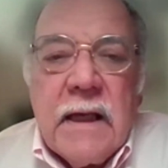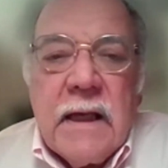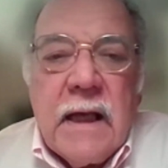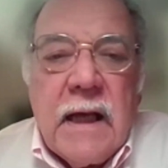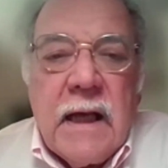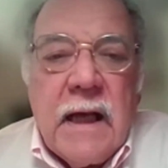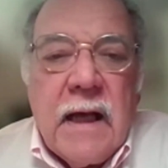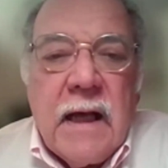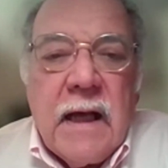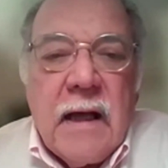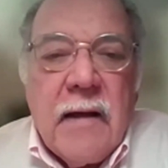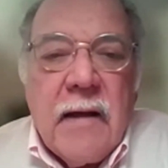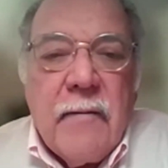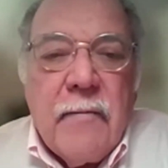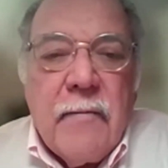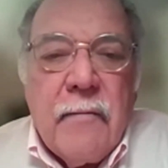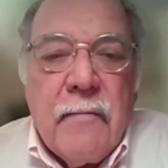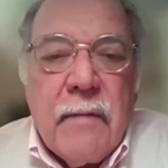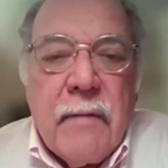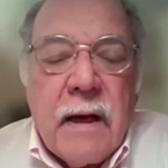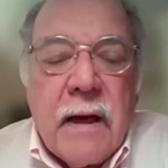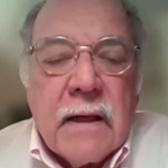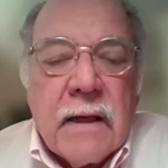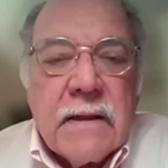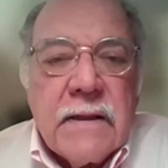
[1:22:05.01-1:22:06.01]

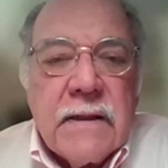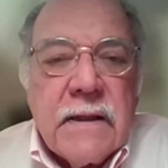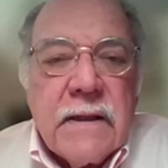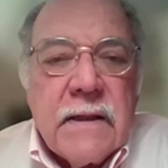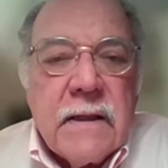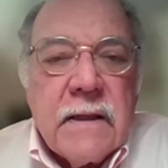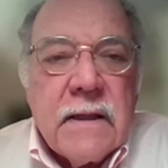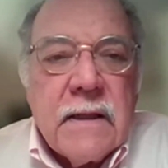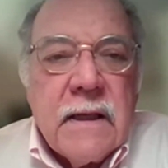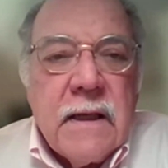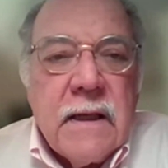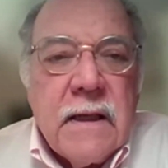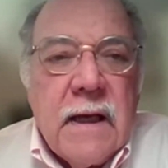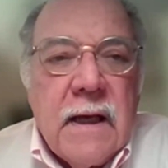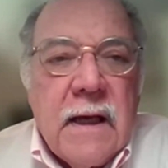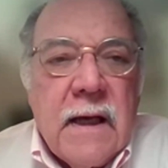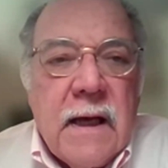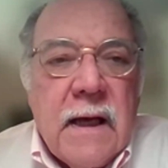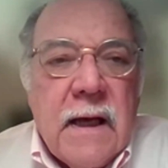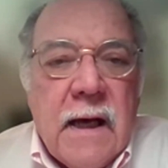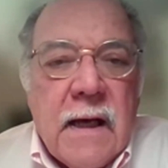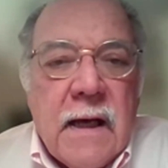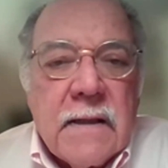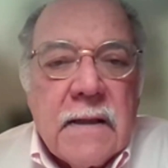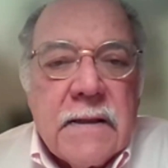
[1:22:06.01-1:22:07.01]
Magda
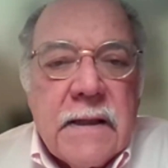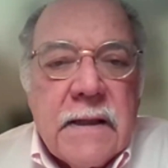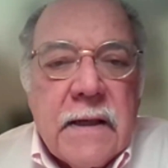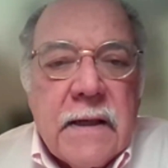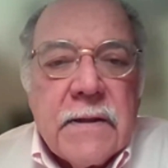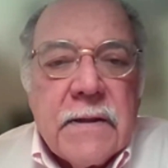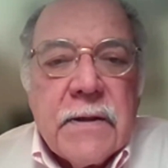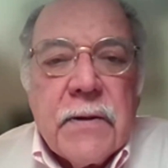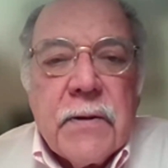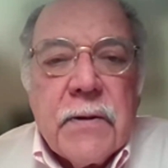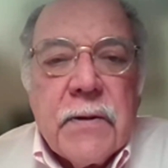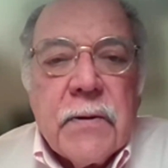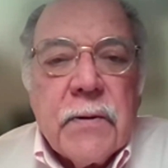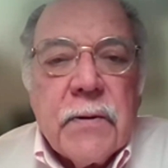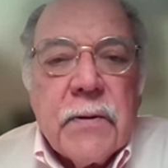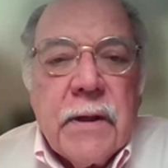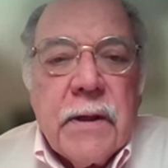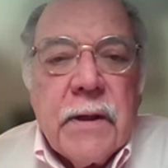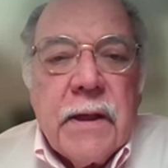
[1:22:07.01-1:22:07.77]
Tetter,